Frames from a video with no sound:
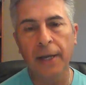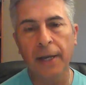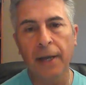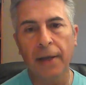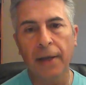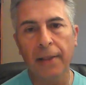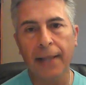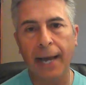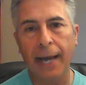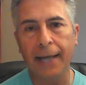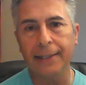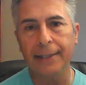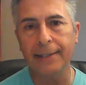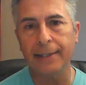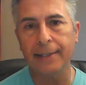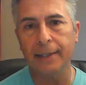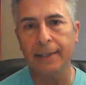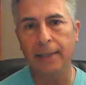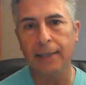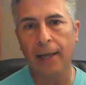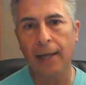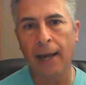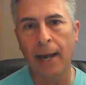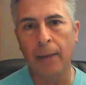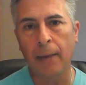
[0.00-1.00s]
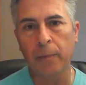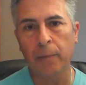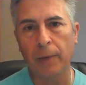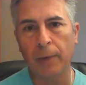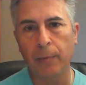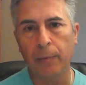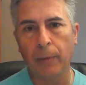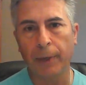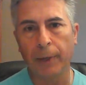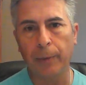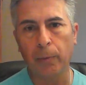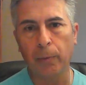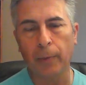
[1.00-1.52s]
that's the time when
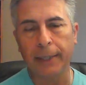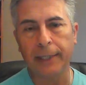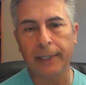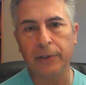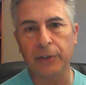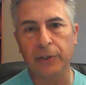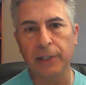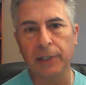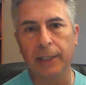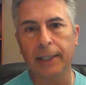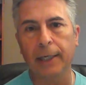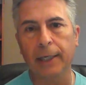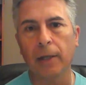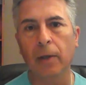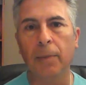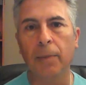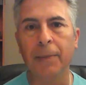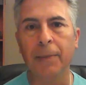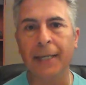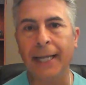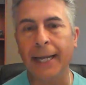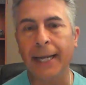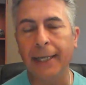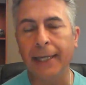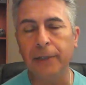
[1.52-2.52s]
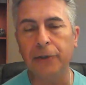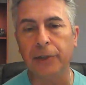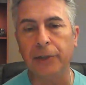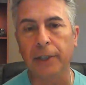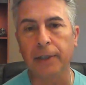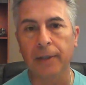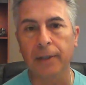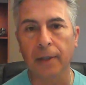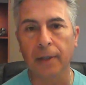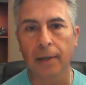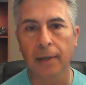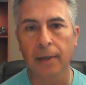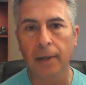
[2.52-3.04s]
we reach the culmination
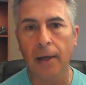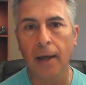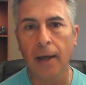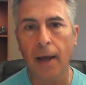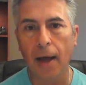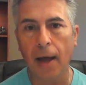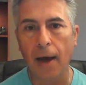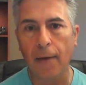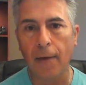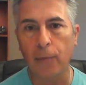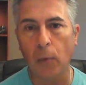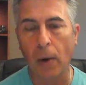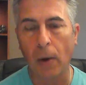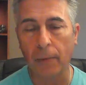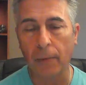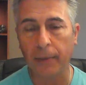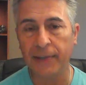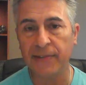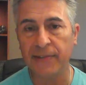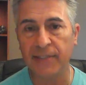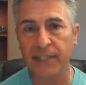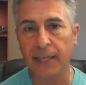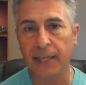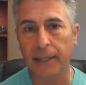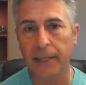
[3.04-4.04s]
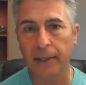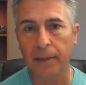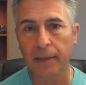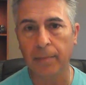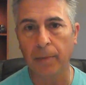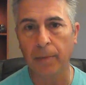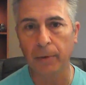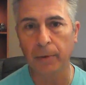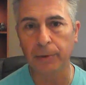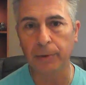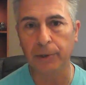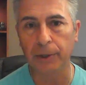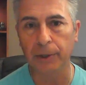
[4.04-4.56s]
of what we've set in
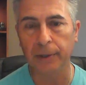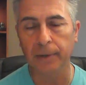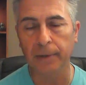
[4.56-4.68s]
motion.